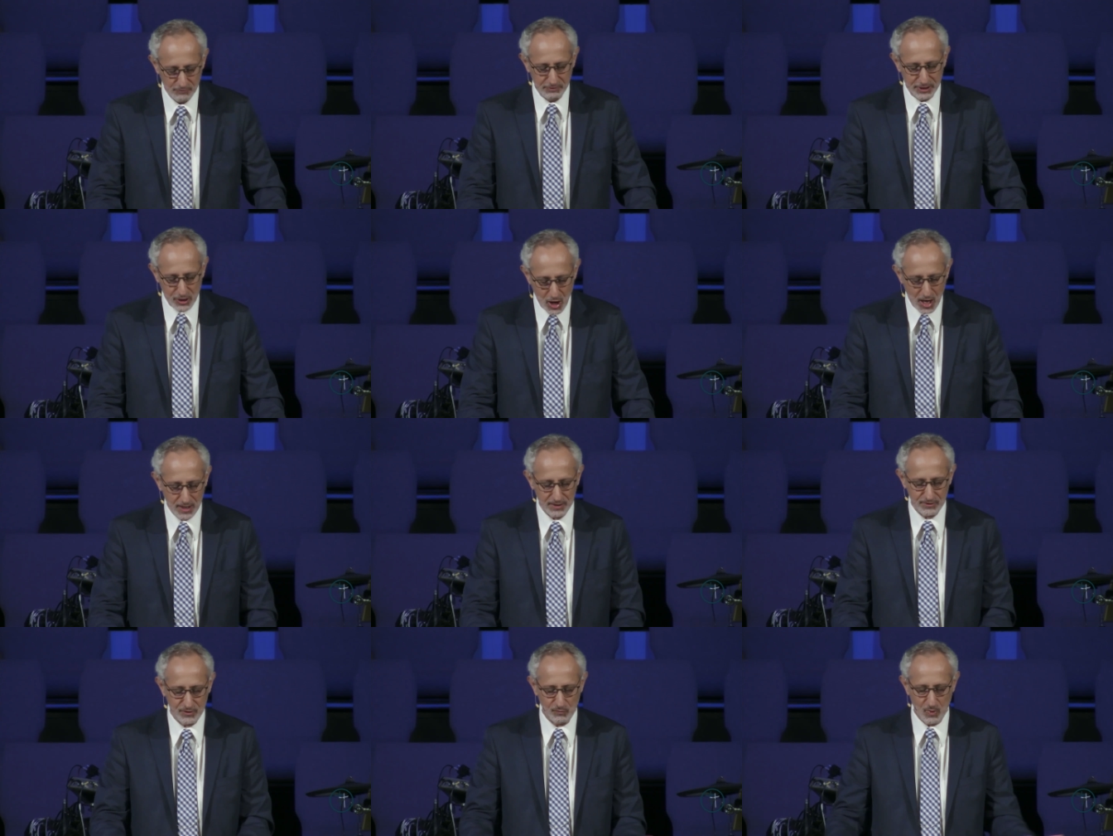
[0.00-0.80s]

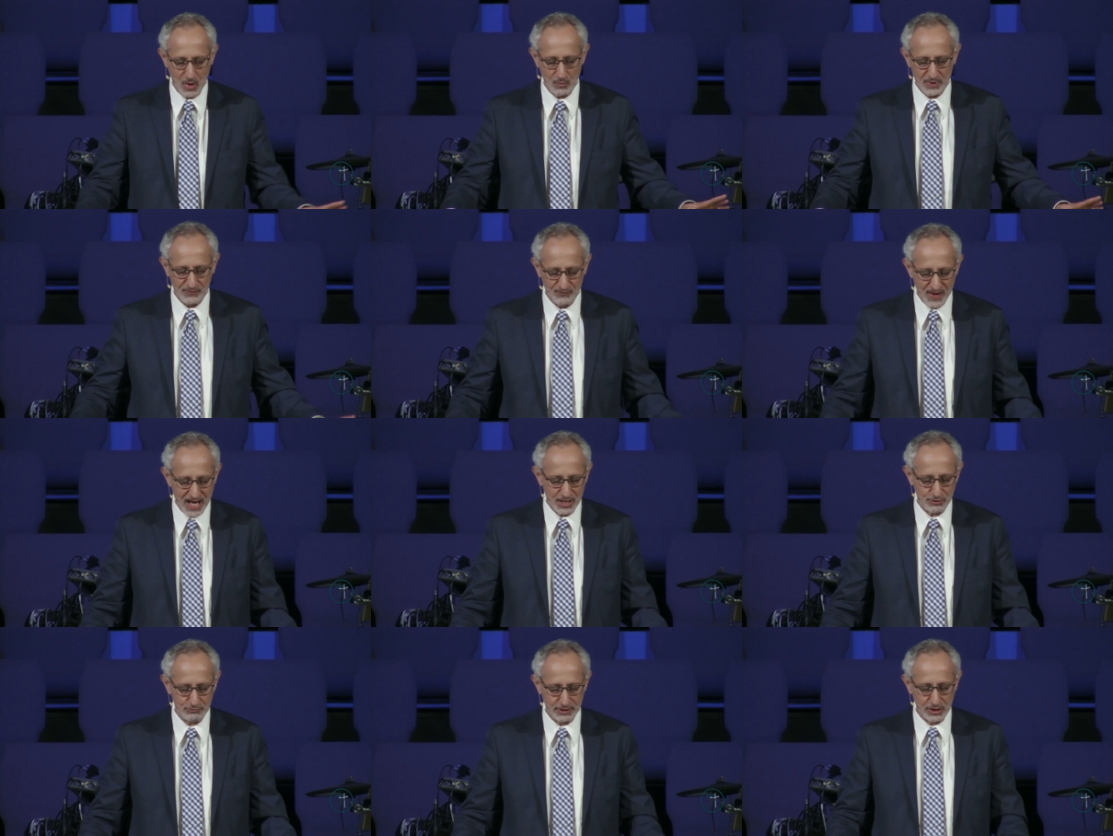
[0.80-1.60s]
regardless of what we
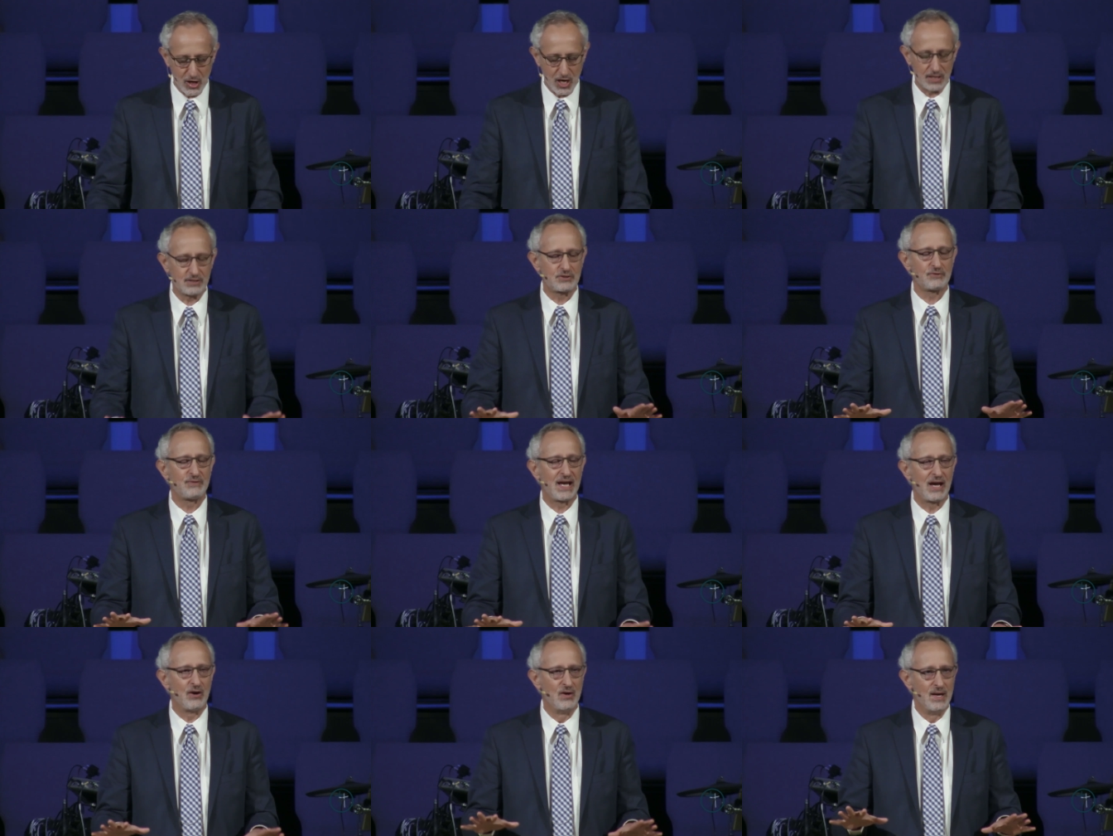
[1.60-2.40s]
face, regardless
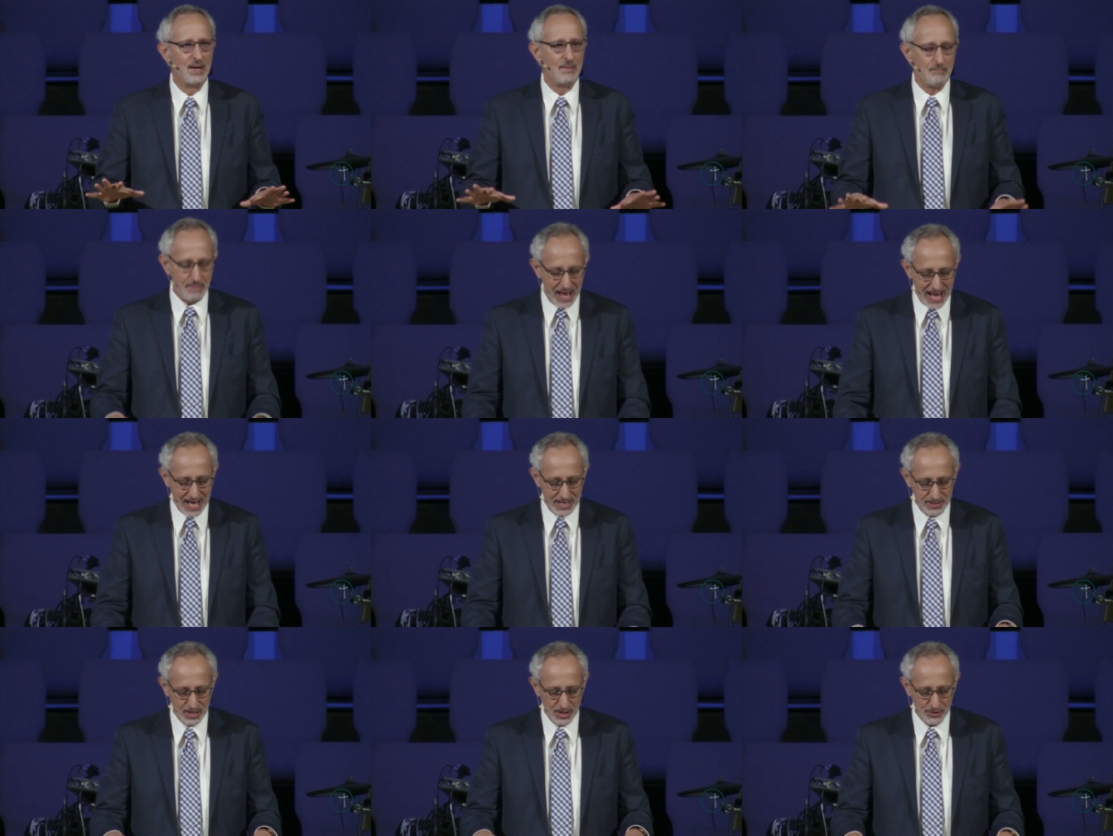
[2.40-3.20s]
of how
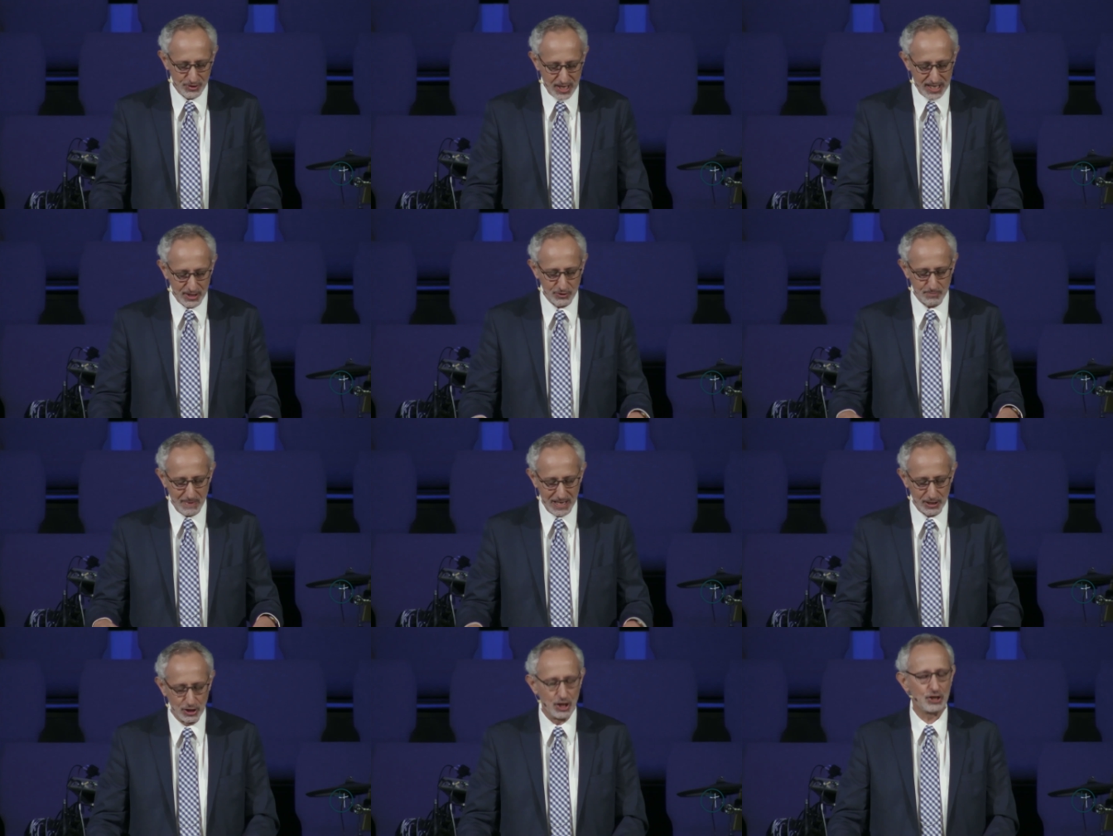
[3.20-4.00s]
bad things
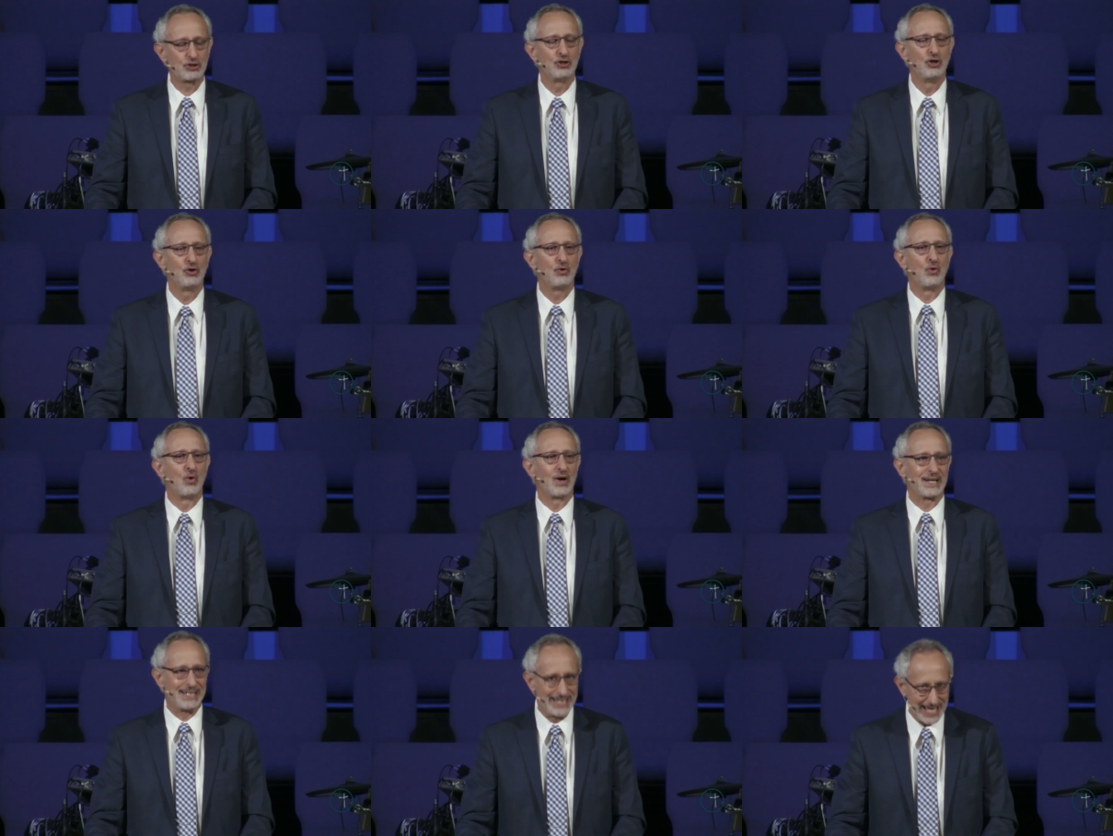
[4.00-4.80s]
may look
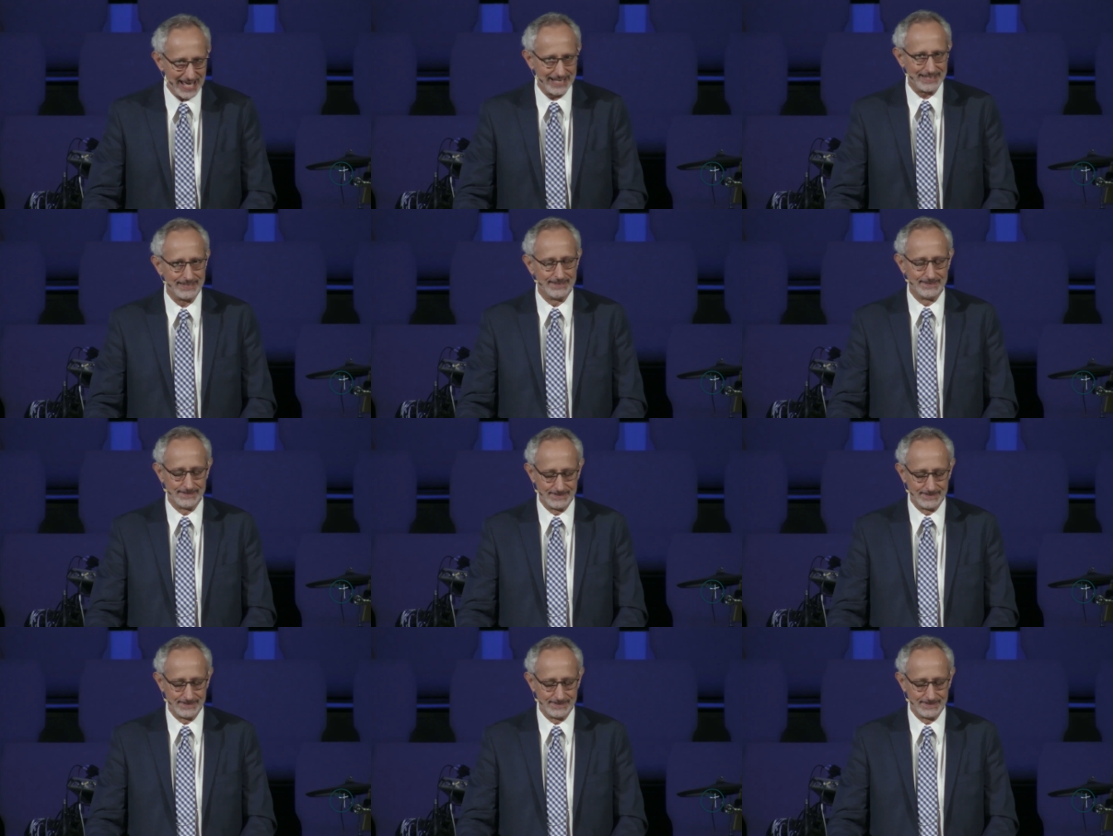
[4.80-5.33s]
or get.